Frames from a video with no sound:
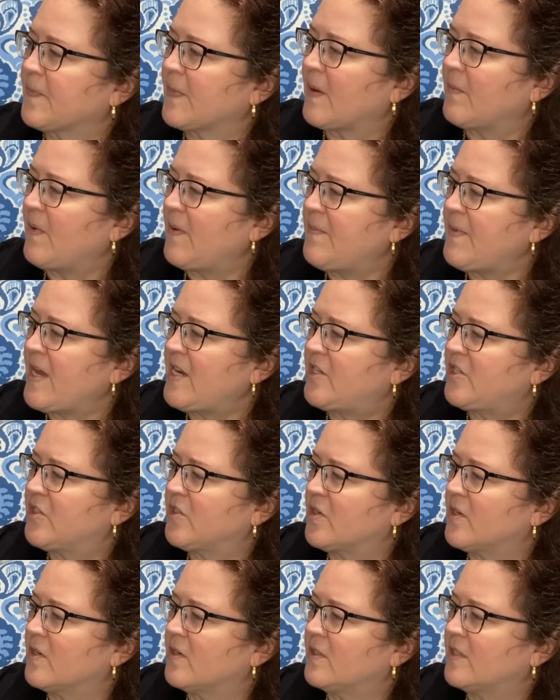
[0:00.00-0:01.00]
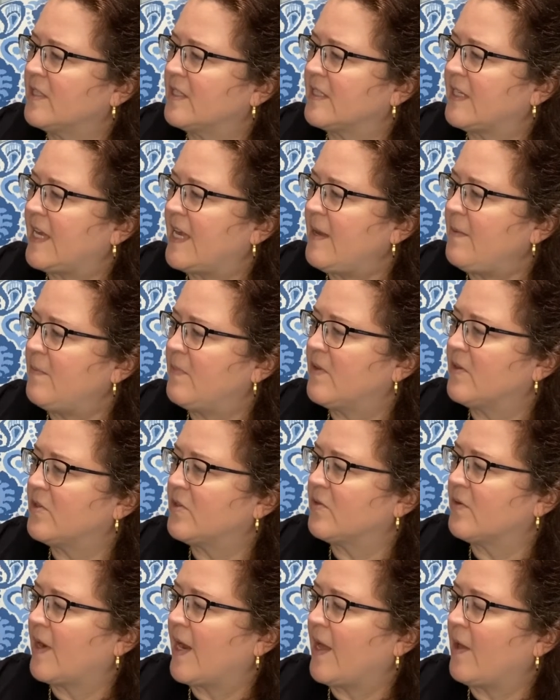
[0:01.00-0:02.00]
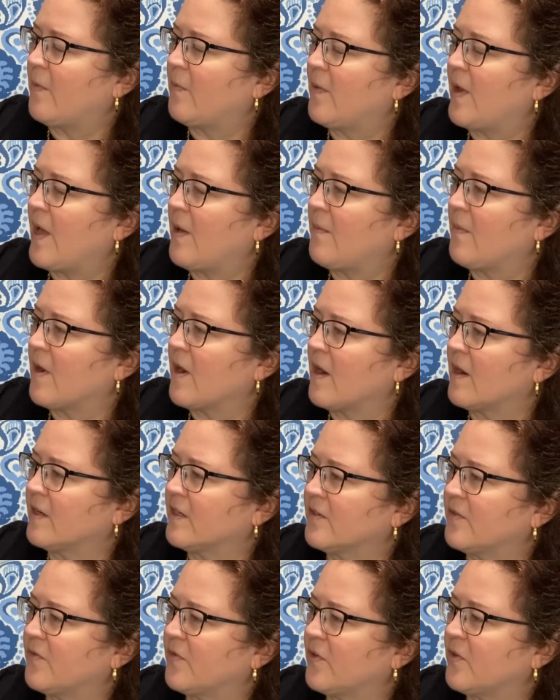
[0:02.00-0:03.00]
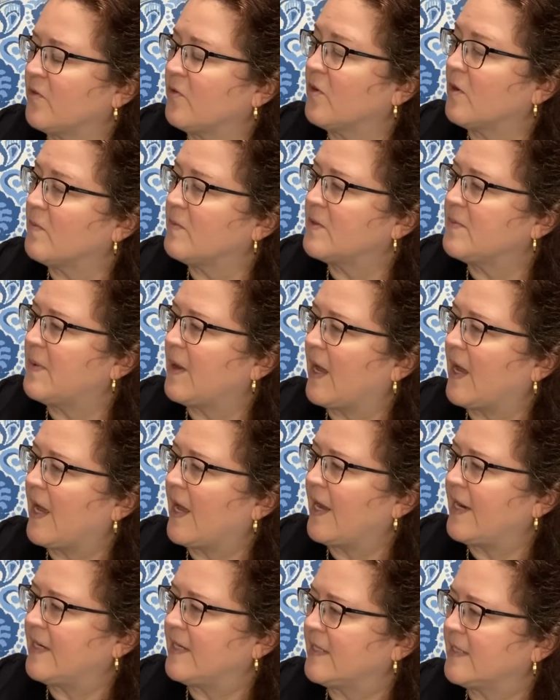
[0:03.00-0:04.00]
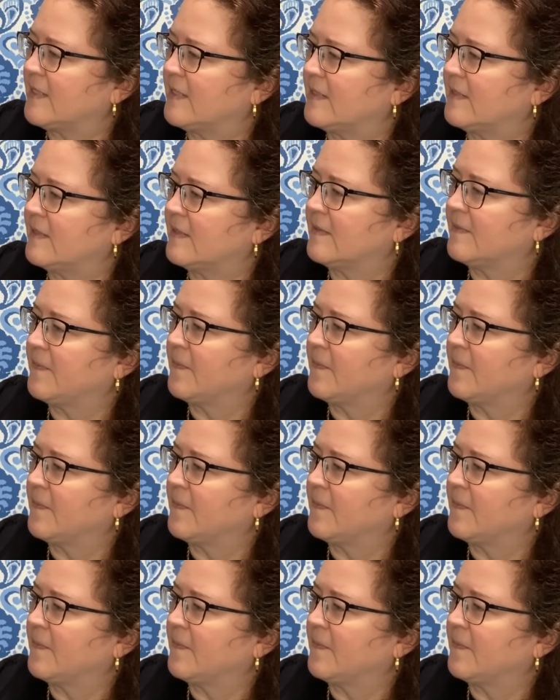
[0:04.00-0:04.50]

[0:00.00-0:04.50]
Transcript: We made sure to keep the trail well marked for the groups behind us.